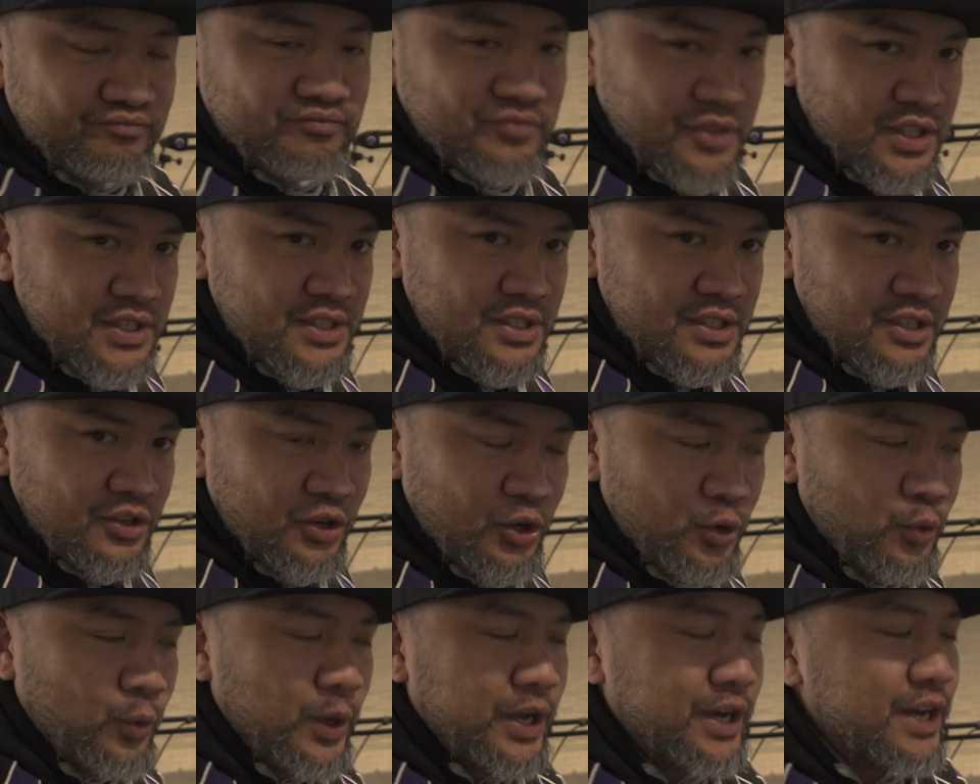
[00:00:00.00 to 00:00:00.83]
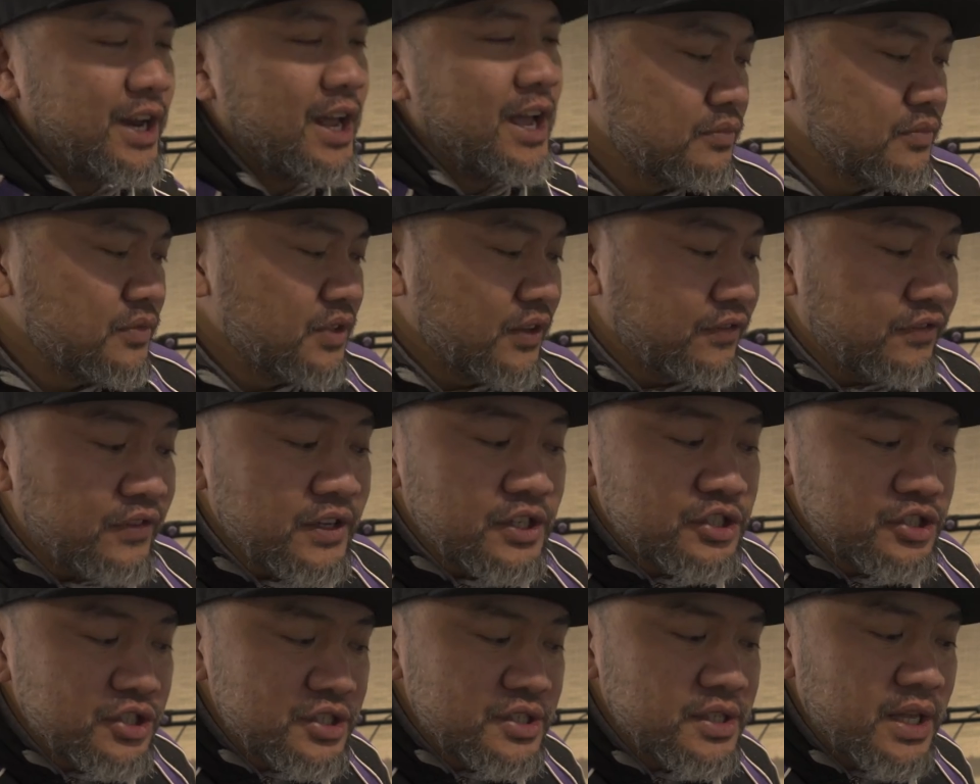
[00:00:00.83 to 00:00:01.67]
This is a good one. The
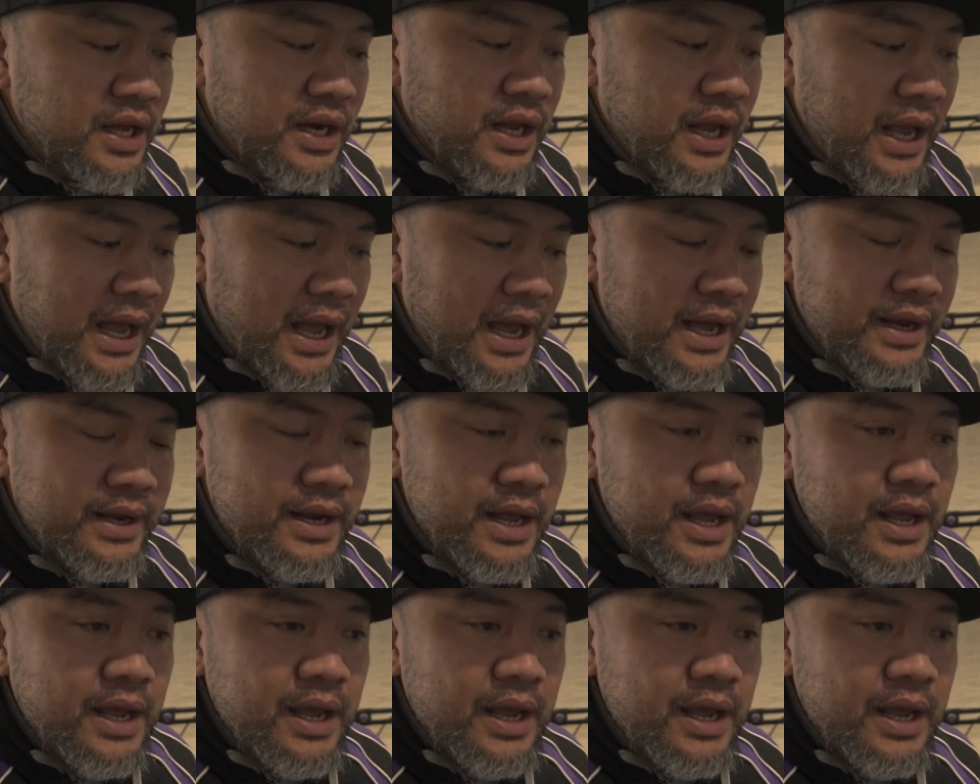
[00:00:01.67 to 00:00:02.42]
features that it had